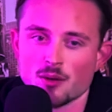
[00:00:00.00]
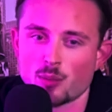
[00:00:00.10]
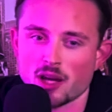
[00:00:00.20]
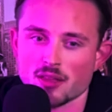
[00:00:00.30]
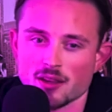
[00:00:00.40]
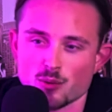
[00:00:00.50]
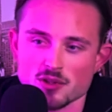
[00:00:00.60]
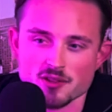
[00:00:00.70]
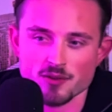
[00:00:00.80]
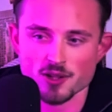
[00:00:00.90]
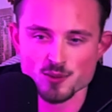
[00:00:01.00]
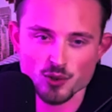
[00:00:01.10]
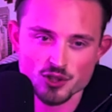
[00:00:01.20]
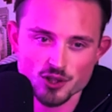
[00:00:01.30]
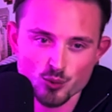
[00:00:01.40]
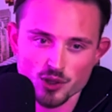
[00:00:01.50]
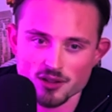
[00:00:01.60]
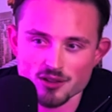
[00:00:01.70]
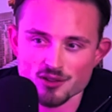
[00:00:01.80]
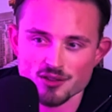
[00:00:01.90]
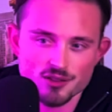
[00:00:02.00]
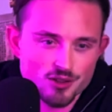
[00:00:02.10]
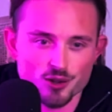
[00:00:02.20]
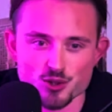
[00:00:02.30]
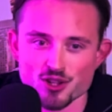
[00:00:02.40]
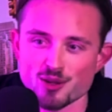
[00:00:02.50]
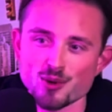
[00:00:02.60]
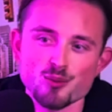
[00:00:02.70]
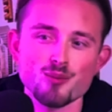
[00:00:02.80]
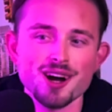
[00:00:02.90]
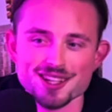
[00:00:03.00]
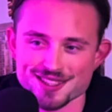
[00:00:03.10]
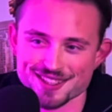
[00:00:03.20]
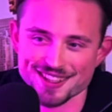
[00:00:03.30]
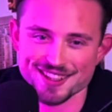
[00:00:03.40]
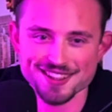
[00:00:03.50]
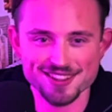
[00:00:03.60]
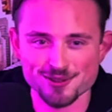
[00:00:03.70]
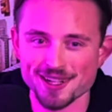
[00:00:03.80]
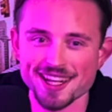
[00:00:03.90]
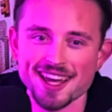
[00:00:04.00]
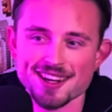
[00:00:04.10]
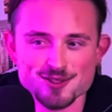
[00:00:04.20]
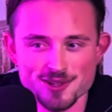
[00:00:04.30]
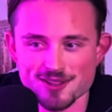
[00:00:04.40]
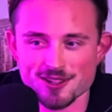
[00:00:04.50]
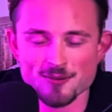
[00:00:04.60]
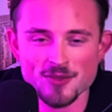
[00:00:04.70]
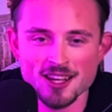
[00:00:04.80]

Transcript: Back then was the first project. We didn't know shit about marketing, running ads, whatever.